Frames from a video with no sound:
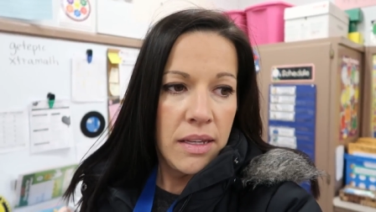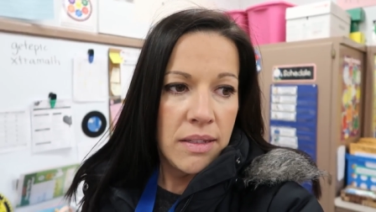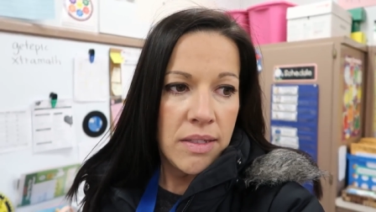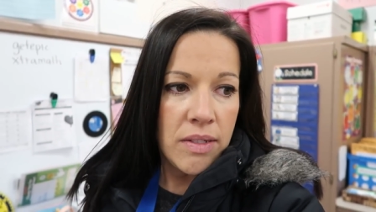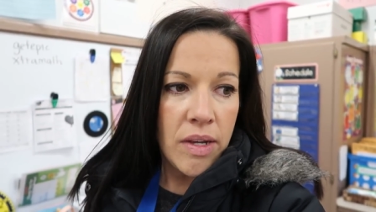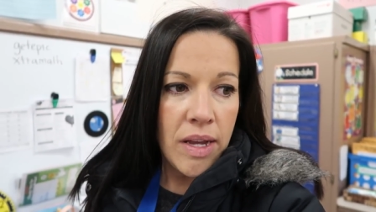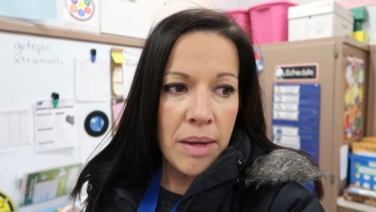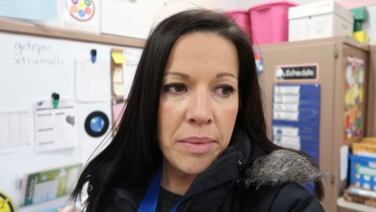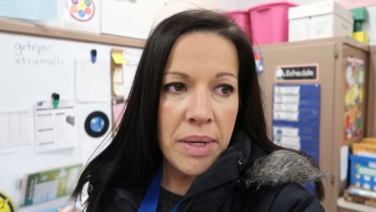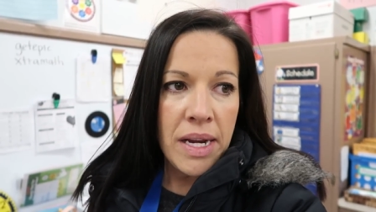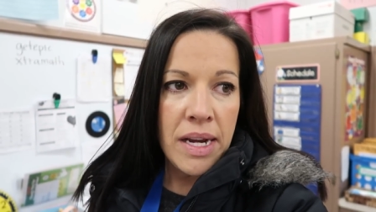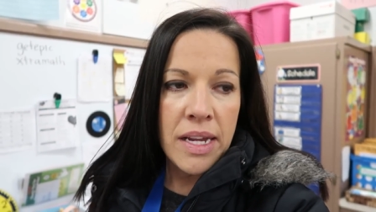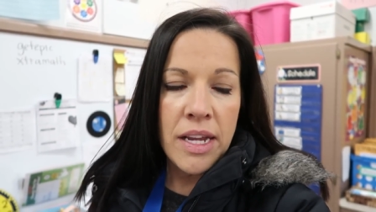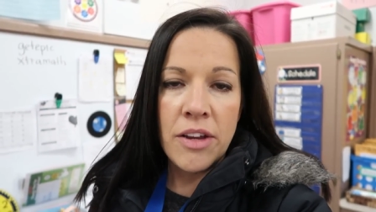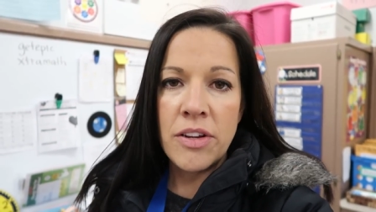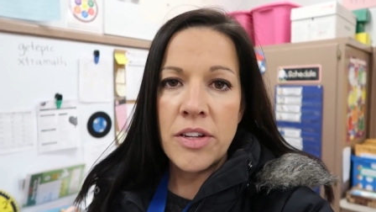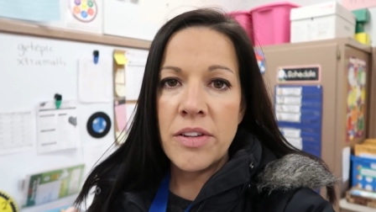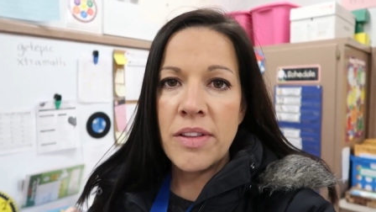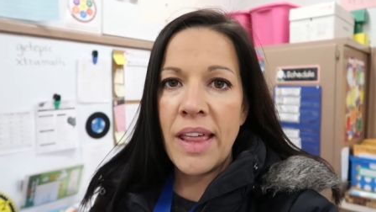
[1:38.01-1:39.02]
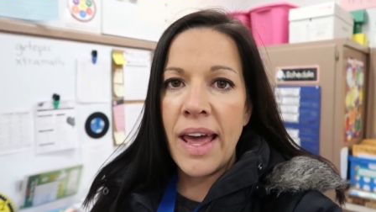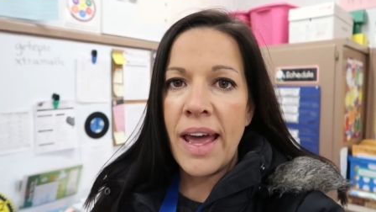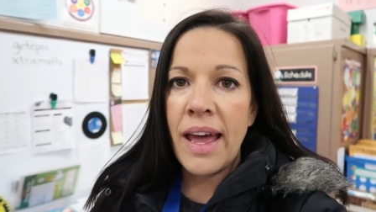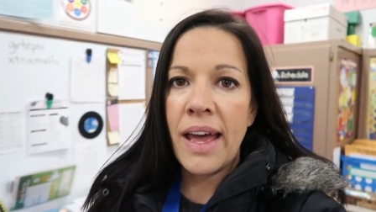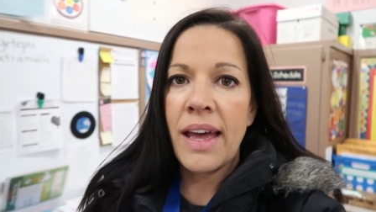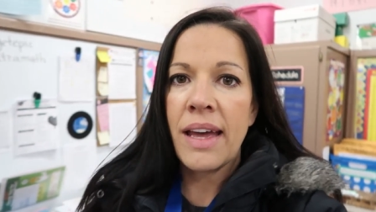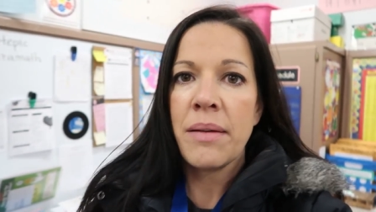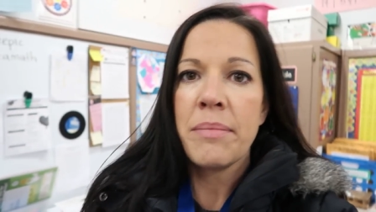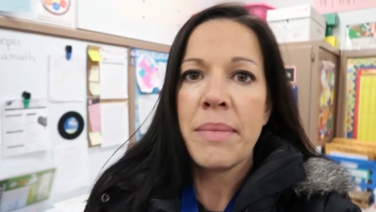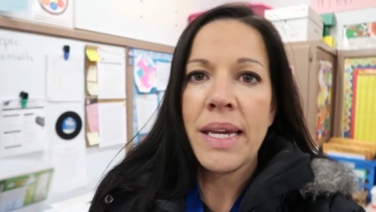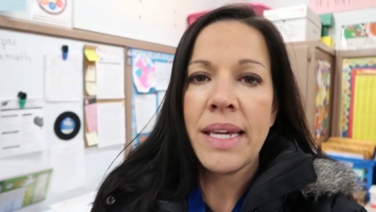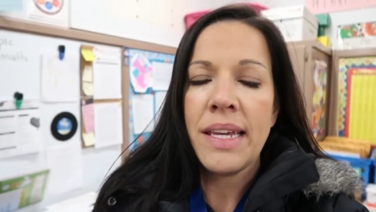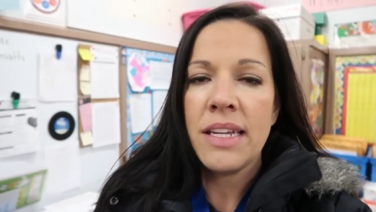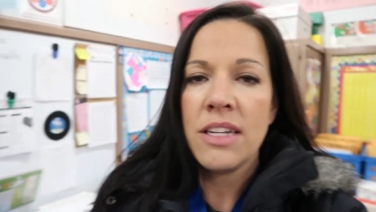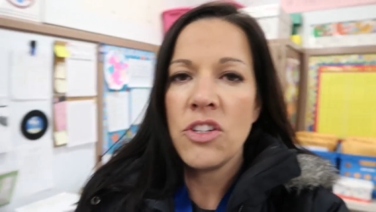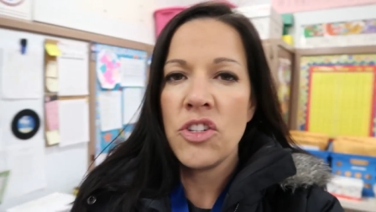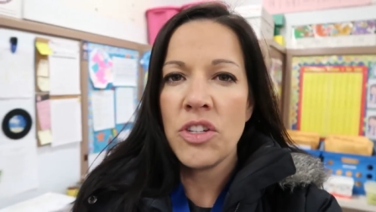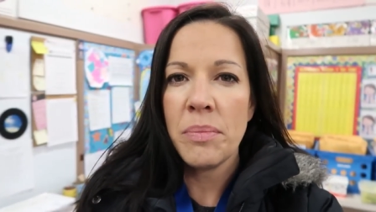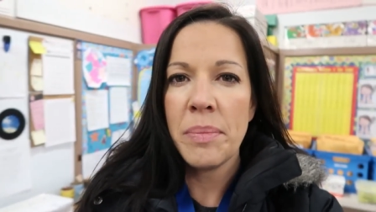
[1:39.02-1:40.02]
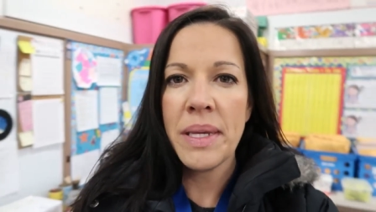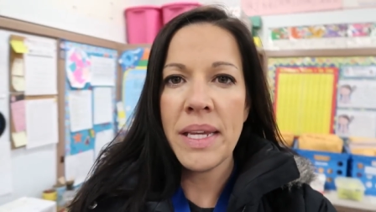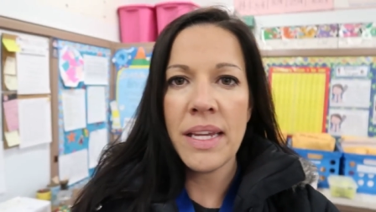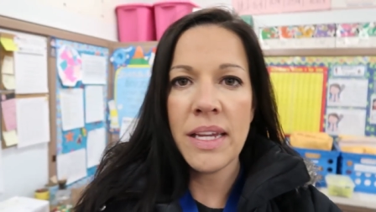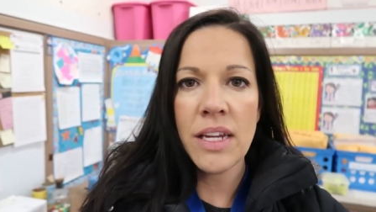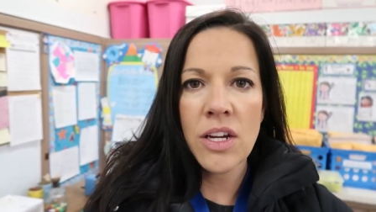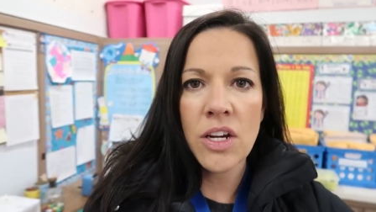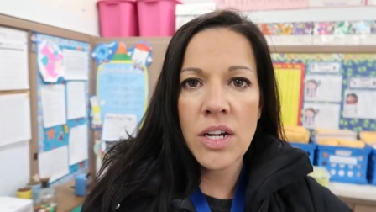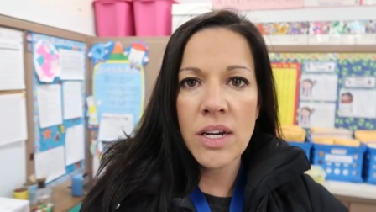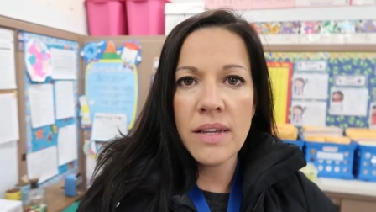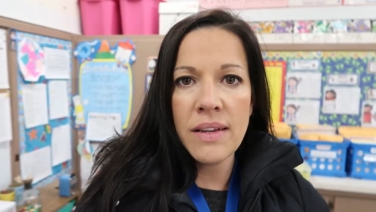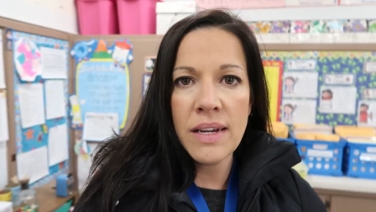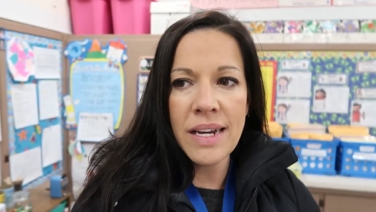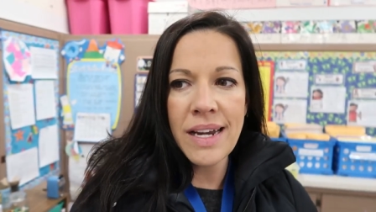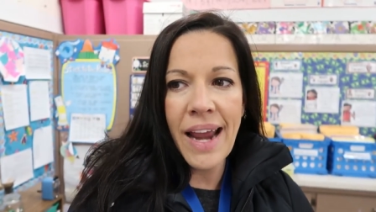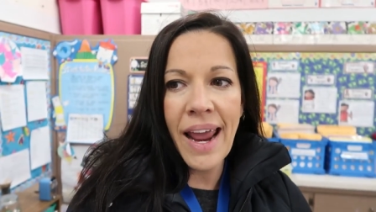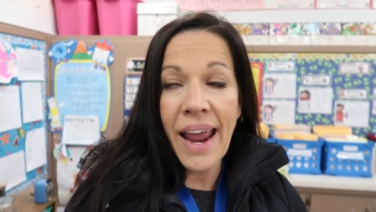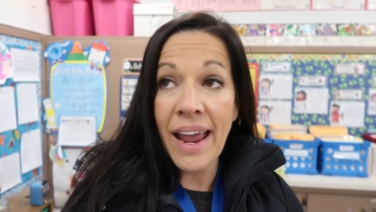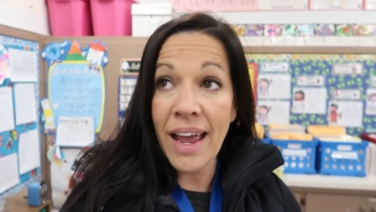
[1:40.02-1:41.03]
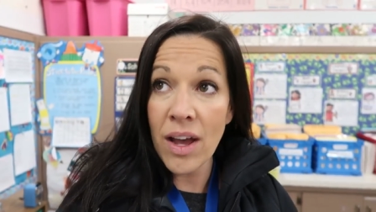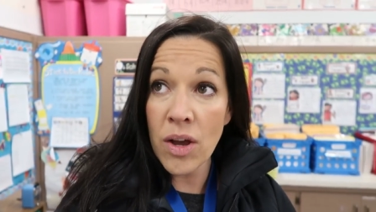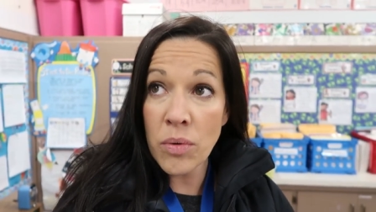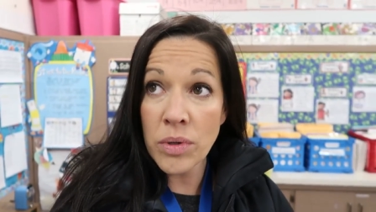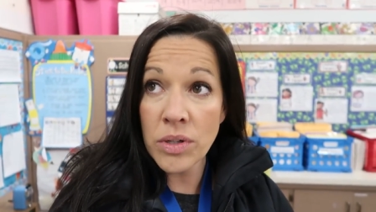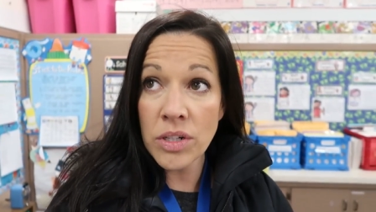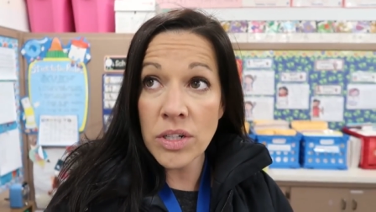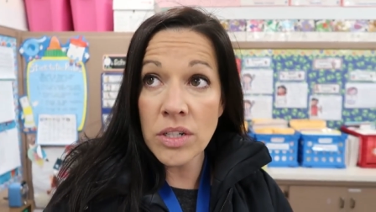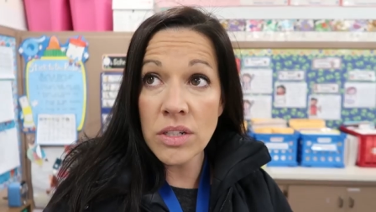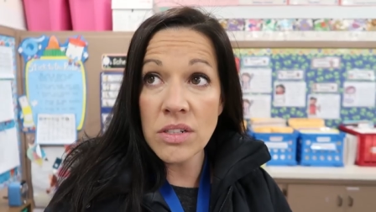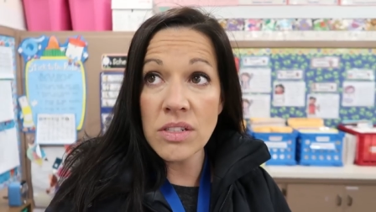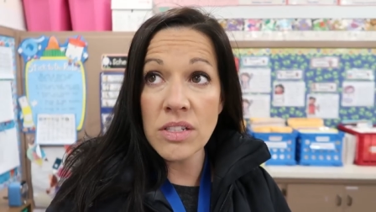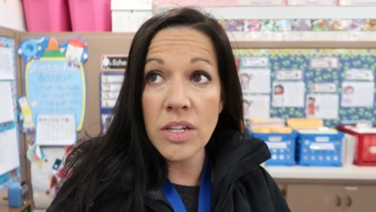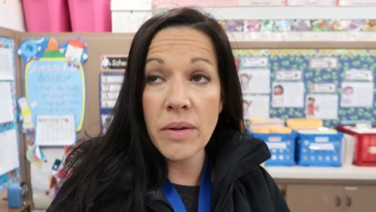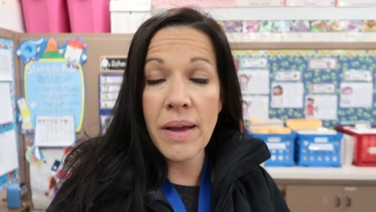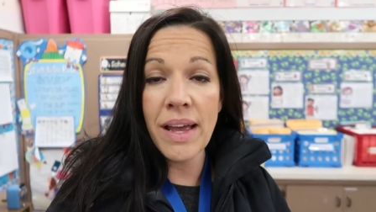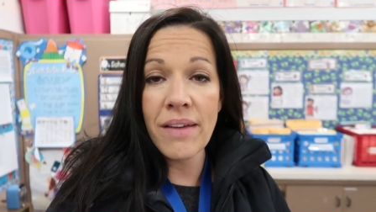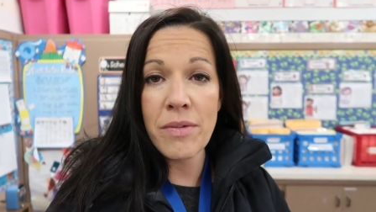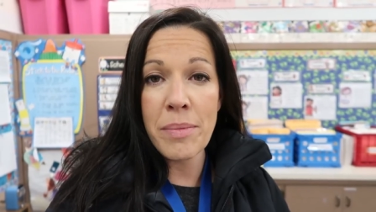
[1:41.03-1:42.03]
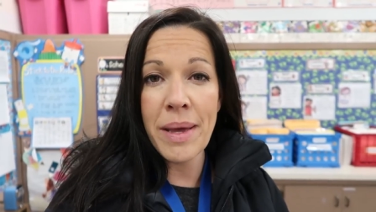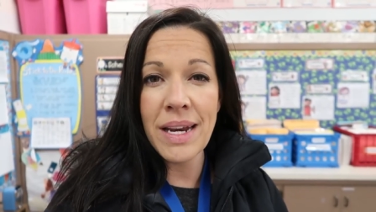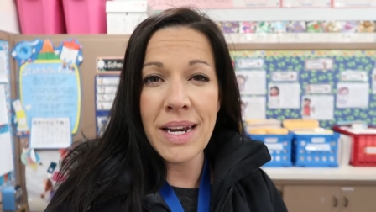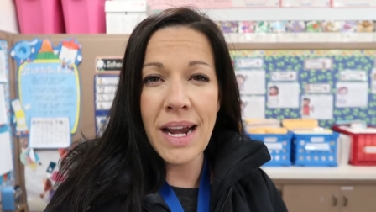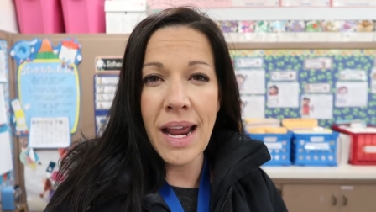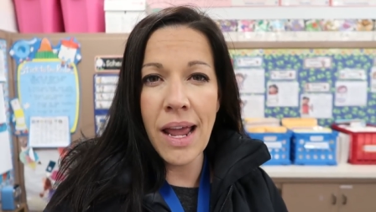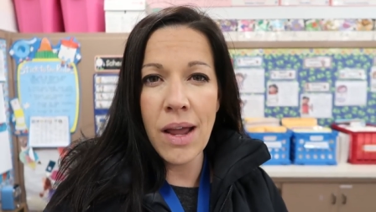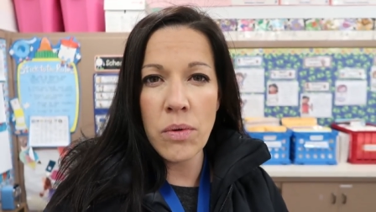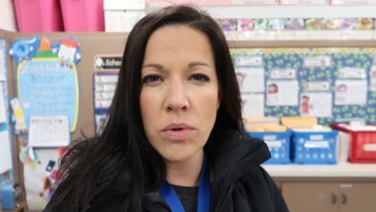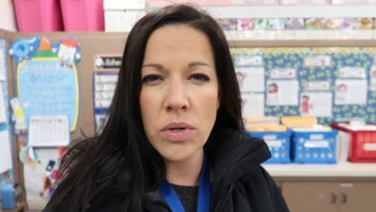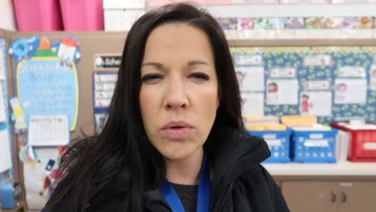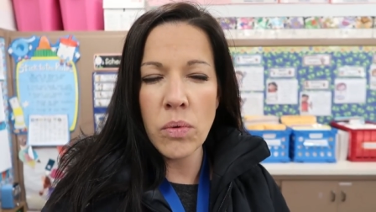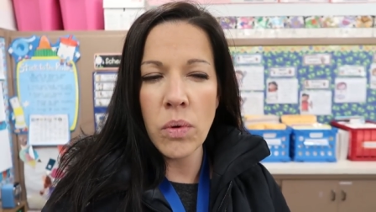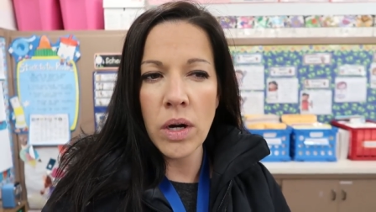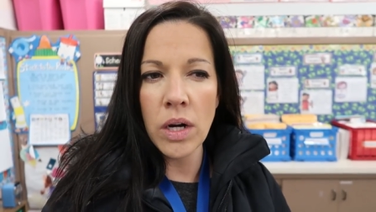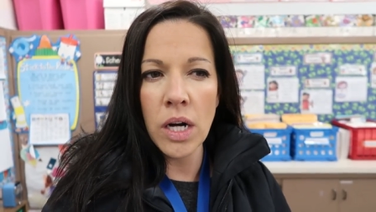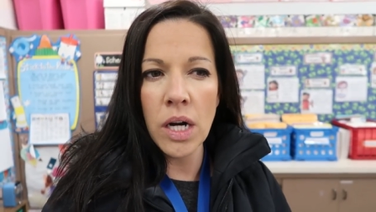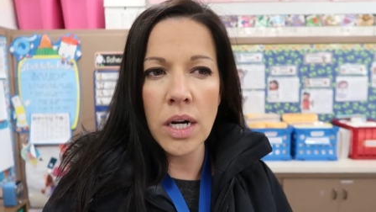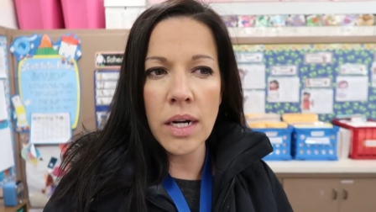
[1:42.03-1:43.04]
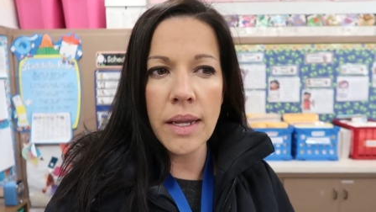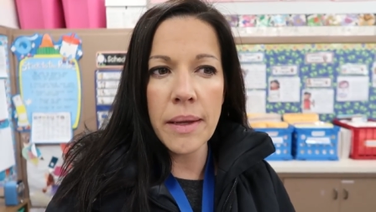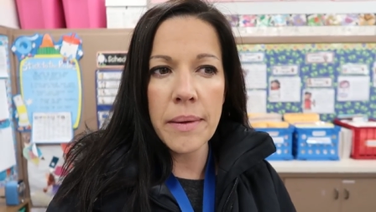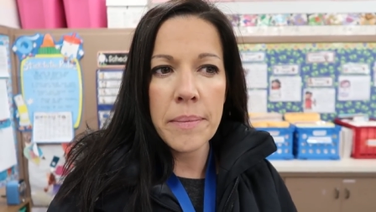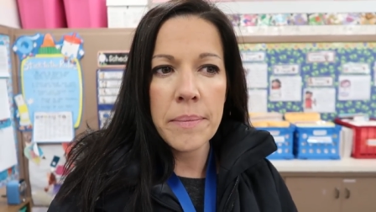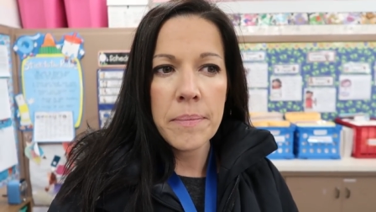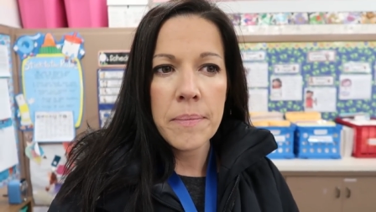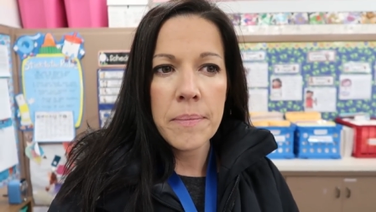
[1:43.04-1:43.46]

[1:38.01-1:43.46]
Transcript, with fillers: So I'm gonna go do that. My kids should be here in an hour, so I have about an hour to work.